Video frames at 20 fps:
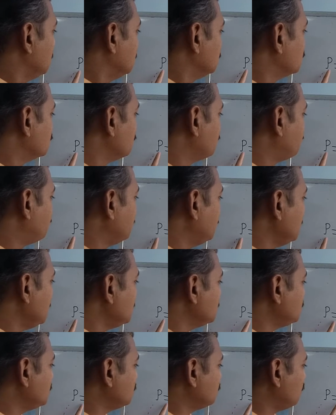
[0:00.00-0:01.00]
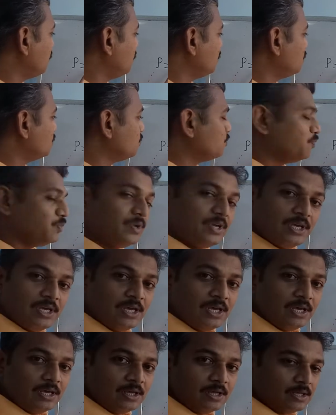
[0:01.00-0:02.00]
So P is equal to
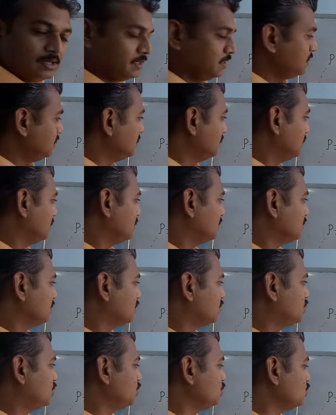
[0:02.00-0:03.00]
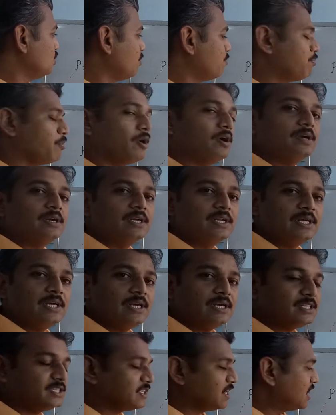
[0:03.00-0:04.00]
V Q upon
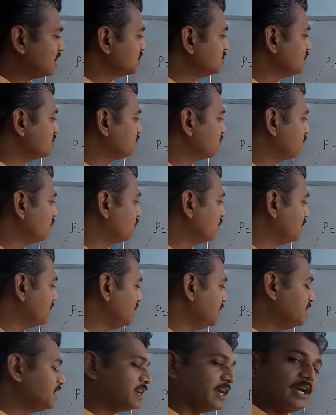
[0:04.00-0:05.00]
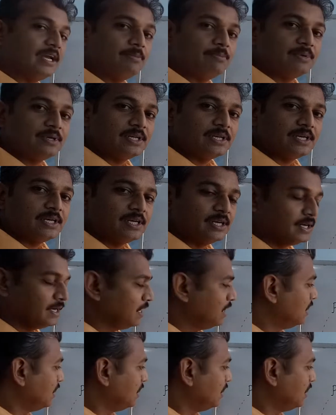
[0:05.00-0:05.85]
T, charges flowing in time t.